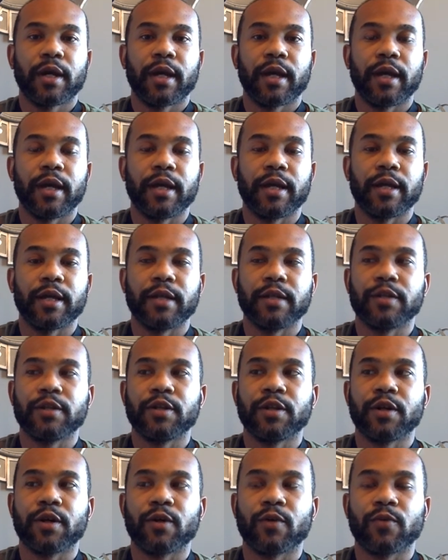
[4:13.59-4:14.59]

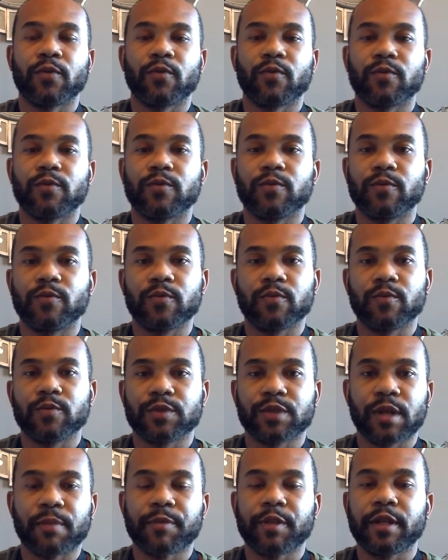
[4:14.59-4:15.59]
And
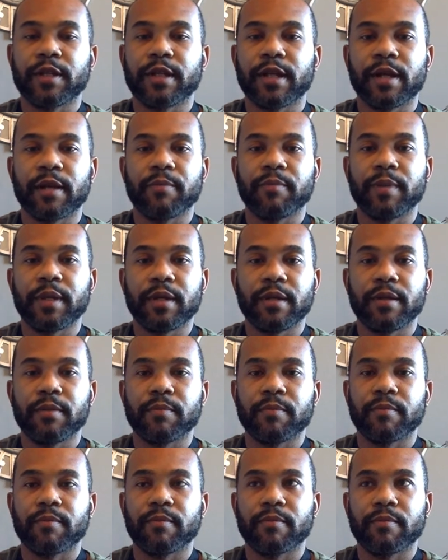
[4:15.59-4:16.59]
something
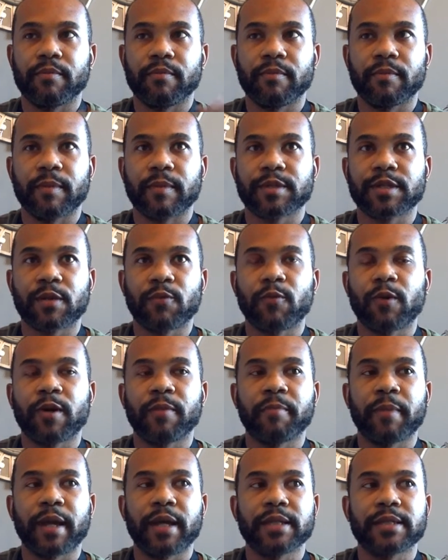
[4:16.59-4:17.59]

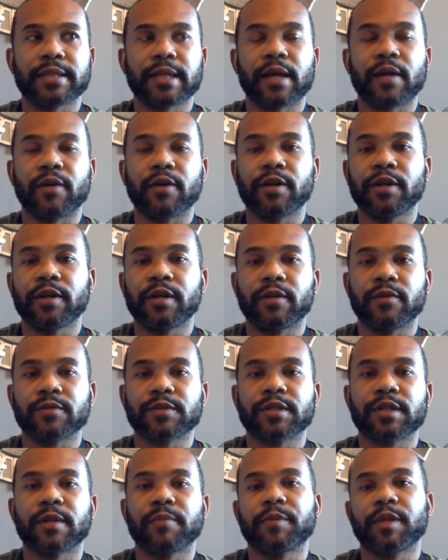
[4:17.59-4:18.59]
someone may sound good on
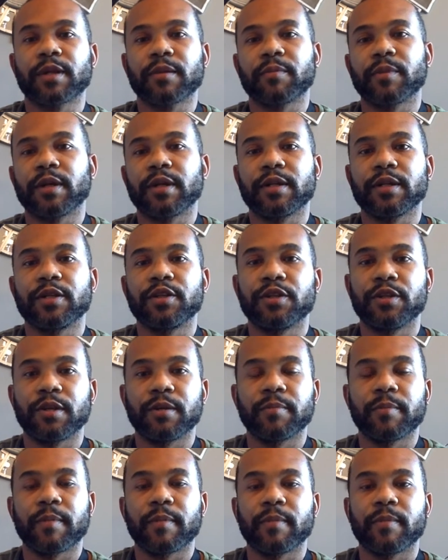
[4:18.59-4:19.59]
something, but
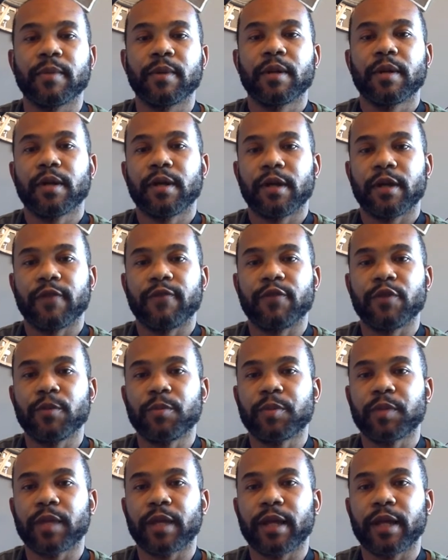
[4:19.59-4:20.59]
if you
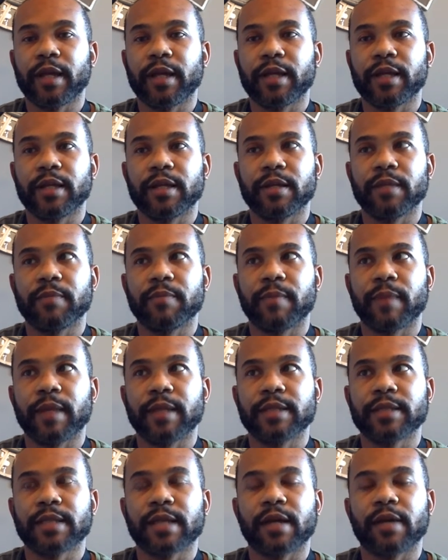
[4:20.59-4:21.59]
play it, it may
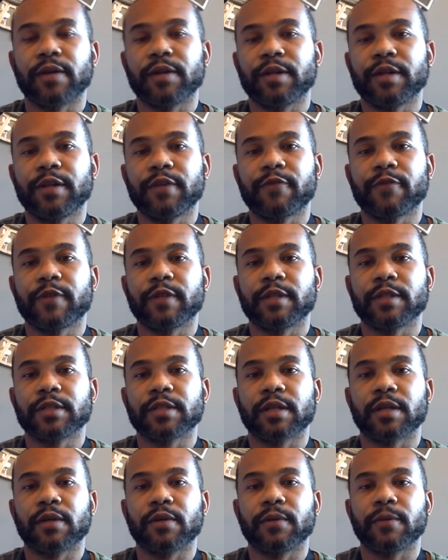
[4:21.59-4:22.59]
sound different.
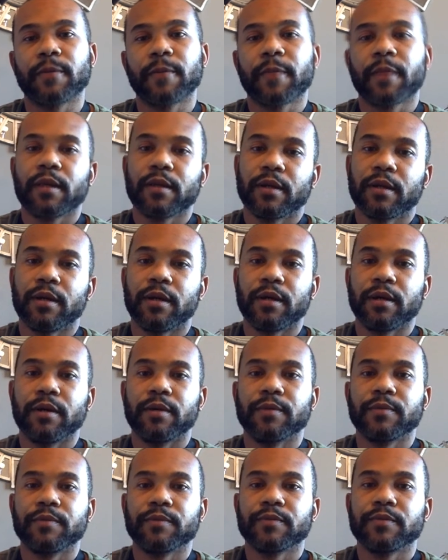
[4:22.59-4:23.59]
So
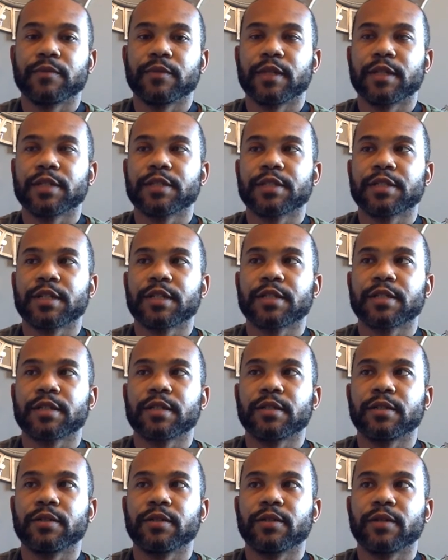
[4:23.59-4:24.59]
that's just a
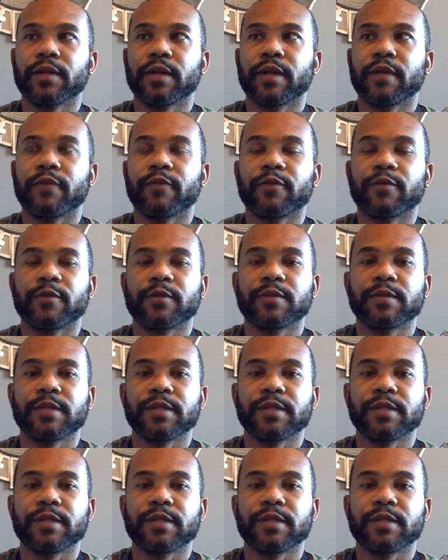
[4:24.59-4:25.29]
little helpful